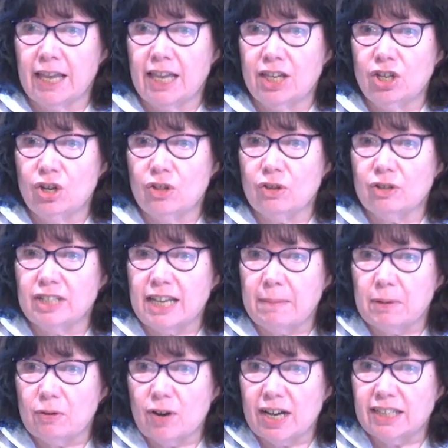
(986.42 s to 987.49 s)
You know, there are
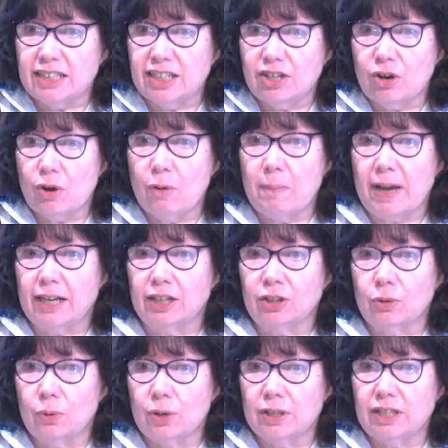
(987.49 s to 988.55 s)
Democrats here. Oh, my
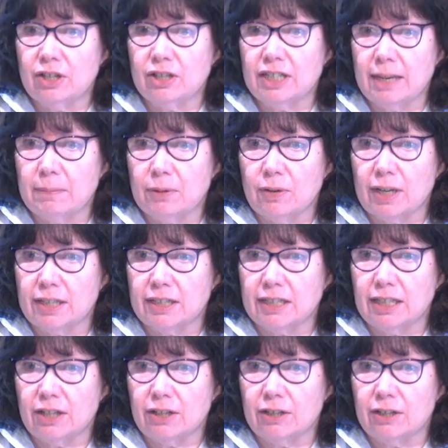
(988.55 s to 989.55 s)
Lord, there are Democrats here.